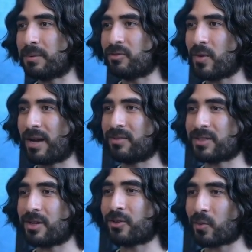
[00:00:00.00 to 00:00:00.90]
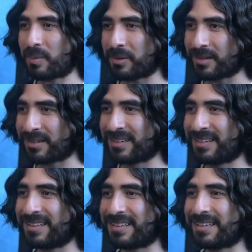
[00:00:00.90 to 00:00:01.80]
If you have this other weapon,
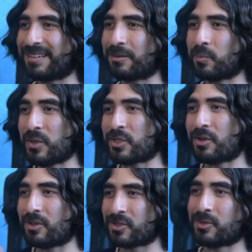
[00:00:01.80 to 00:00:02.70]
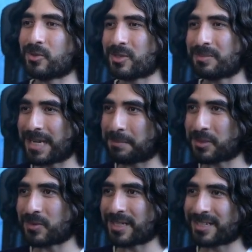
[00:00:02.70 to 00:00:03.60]
then we should also do some
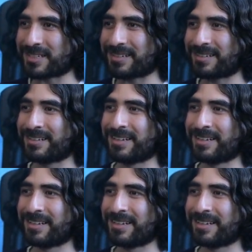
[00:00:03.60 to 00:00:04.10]
damage reduction.